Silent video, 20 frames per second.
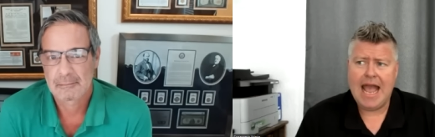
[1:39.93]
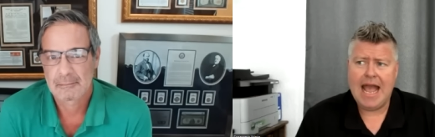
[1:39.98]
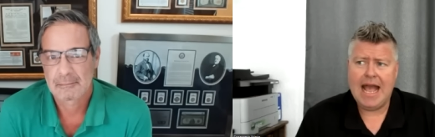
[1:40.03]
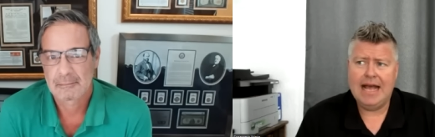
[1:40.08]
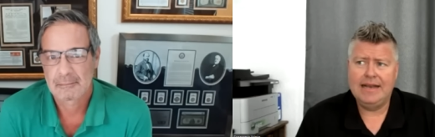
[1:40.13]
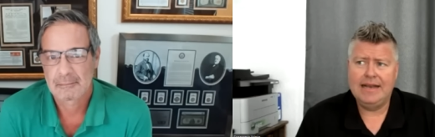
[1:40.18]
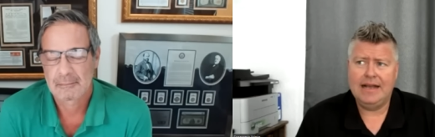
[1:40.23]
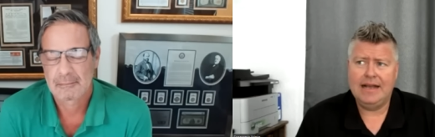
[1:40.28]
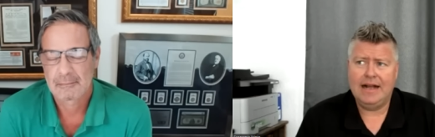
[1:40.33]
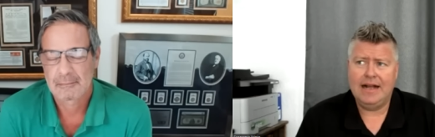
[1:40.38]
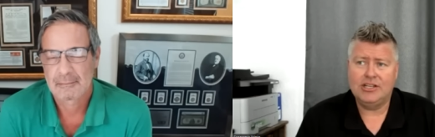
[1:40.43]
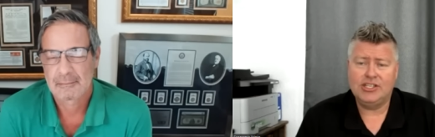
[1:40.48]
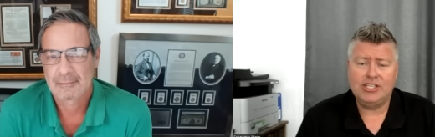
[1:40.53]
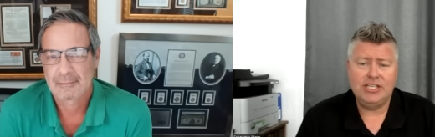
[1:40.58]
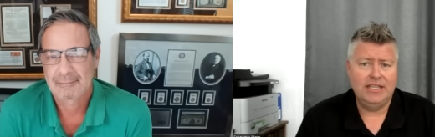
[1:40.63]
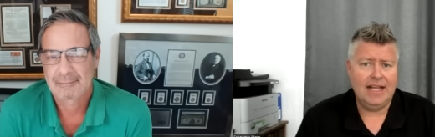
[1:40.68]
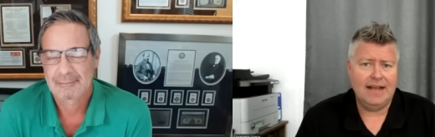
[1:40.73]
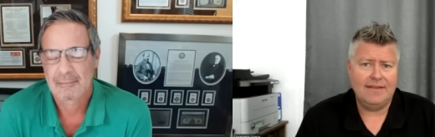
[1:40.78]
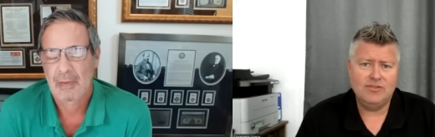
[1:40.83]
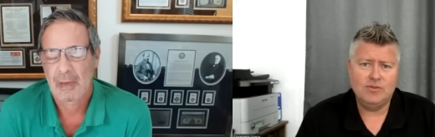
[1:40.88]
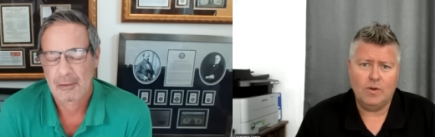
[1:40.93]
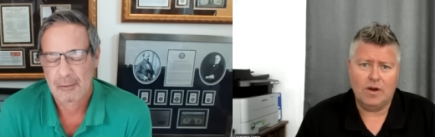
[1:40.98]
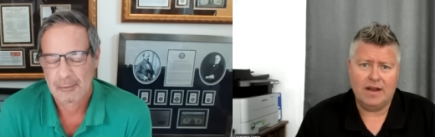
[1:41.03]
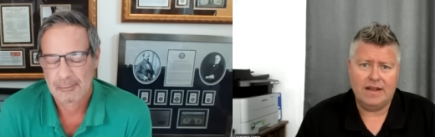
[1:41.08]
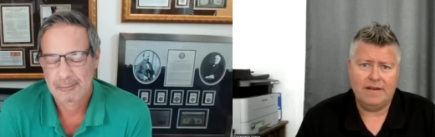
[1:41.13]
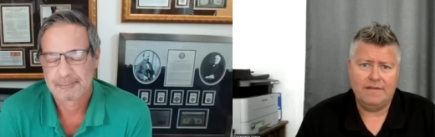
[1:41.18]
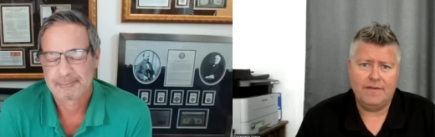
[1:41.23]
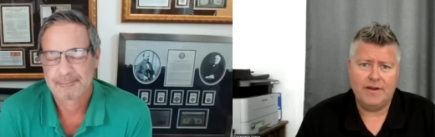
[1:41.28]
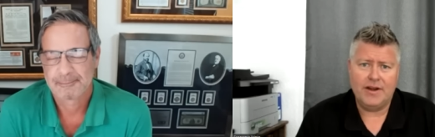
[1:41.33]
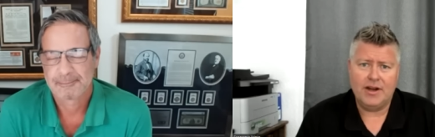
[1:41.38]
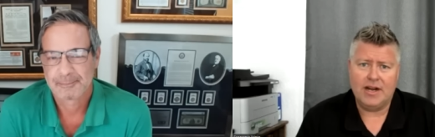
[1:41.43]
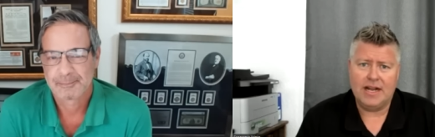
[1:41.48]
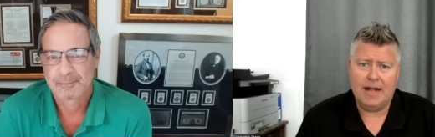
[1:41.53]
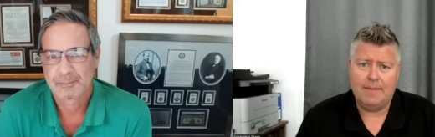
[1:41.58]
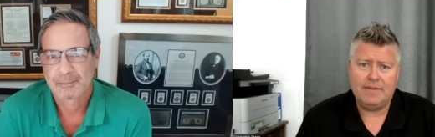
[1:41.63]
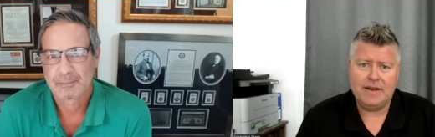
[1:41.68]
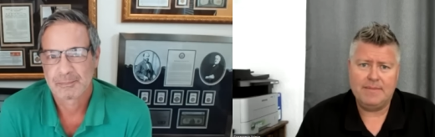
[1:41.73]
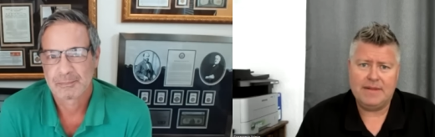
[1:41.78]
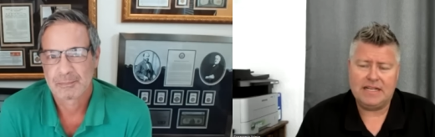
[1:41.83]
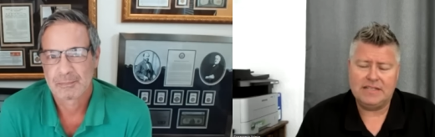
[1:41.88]
Speaker 1: And she loves working for your
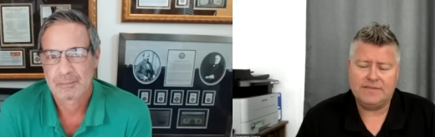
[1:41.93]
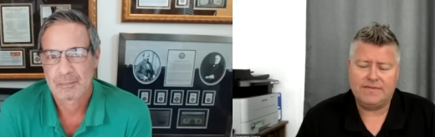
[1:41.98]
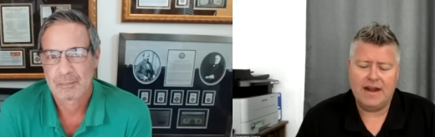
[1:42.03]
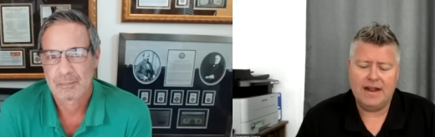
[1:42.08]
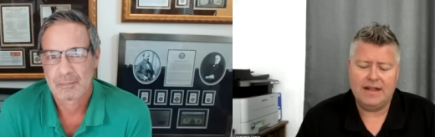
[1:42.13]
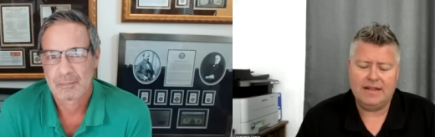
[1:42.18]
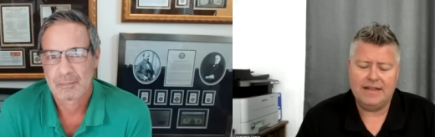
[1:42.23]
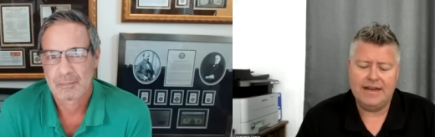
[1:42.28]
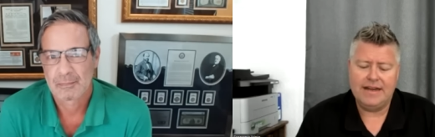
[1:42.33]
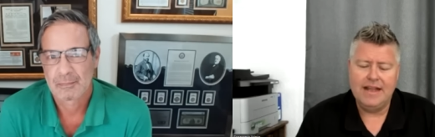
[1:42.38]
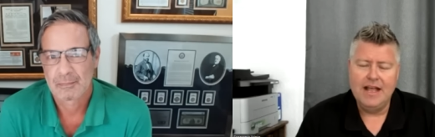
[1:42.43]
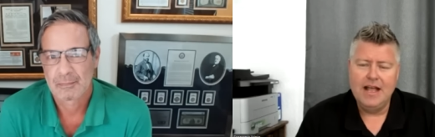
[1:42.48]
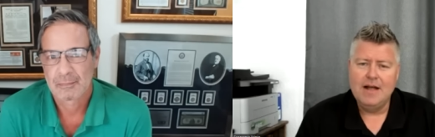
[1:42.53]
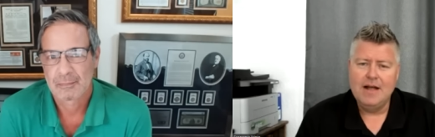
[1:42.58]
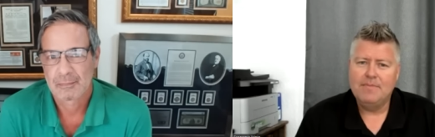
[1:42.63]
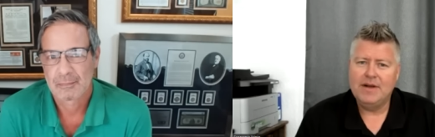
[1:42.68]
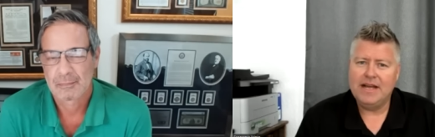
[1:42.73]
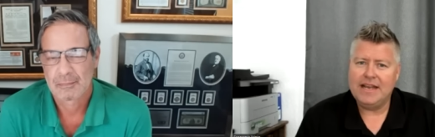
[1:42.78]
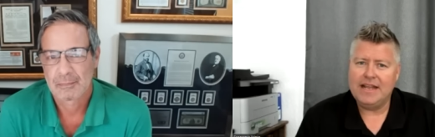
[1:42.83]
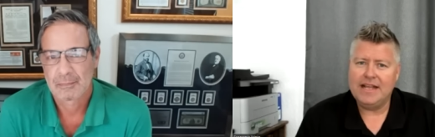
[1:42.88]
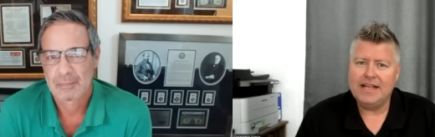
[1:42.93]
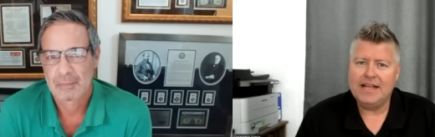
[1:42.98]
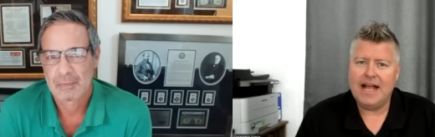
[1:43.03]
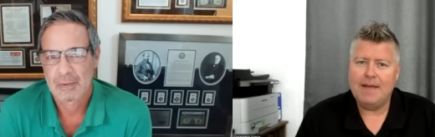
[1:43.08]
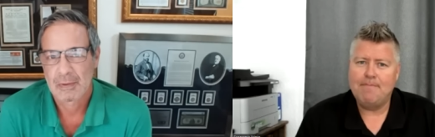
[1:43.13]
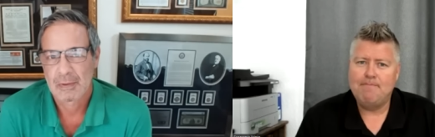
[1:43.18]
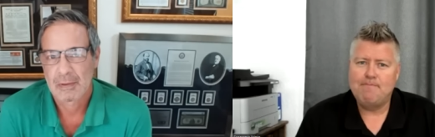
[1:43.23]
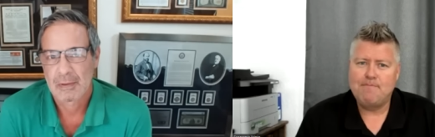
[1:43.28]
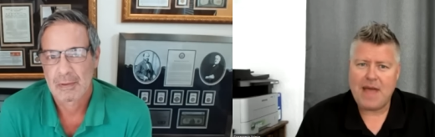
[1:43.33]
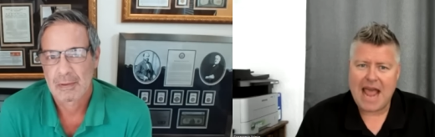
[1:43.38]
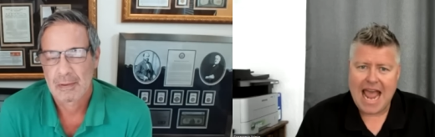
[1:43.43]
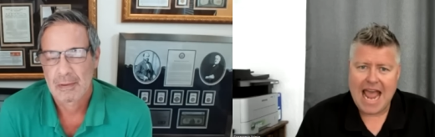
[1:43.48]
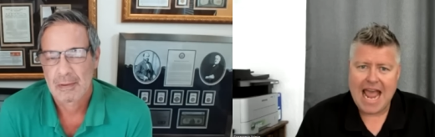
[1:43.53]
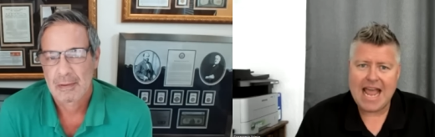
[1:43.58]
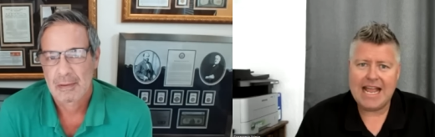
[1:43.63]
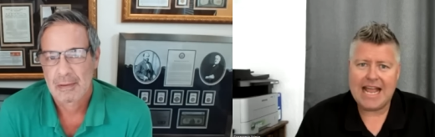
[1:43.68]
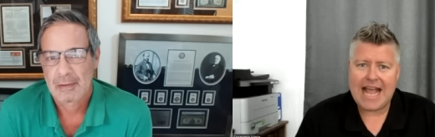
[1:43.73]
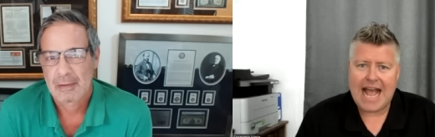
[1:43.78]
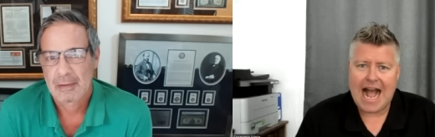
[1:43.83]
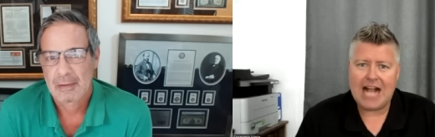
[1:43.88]
company, Miles Franklin. But a
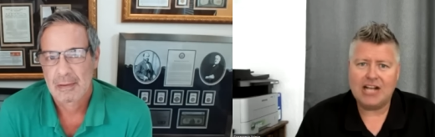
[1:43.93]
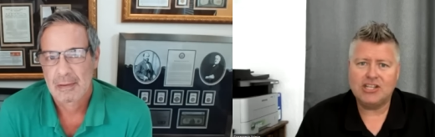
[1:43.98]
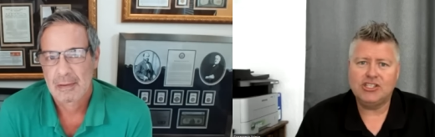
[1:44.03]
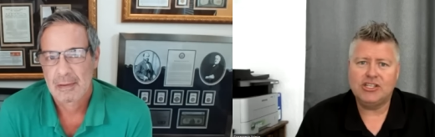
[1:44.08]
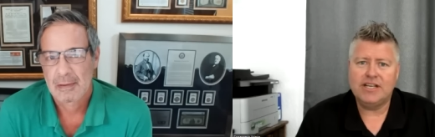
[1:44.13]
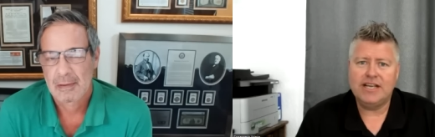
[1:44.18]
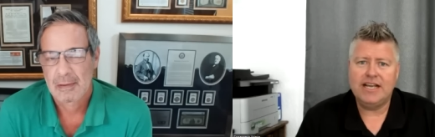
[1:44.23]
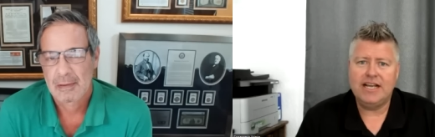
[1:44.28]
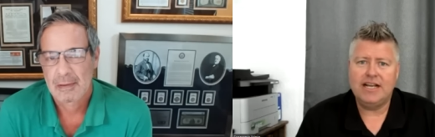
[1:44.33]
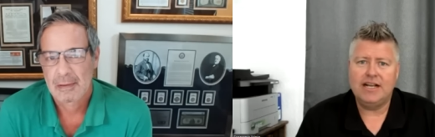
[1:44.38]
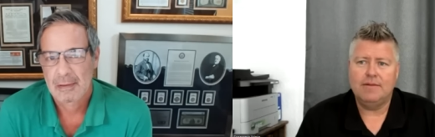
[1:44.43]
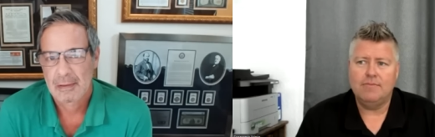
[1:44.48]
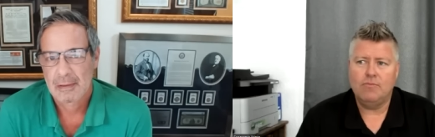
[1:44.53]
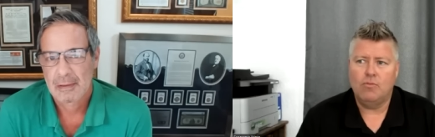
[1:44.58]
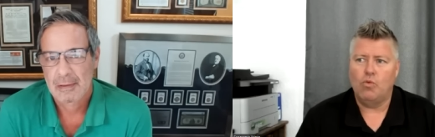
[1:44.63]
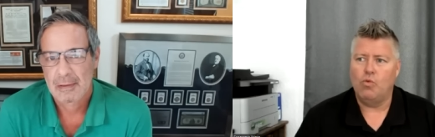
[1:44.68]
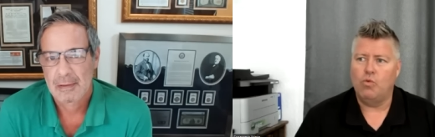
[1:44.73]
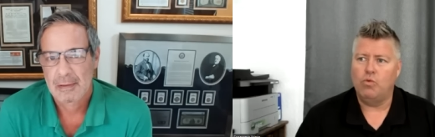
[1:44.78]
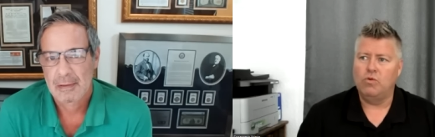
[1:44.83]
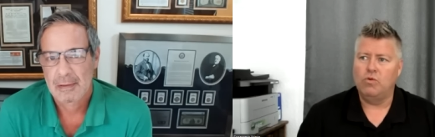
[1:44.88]
bank actually,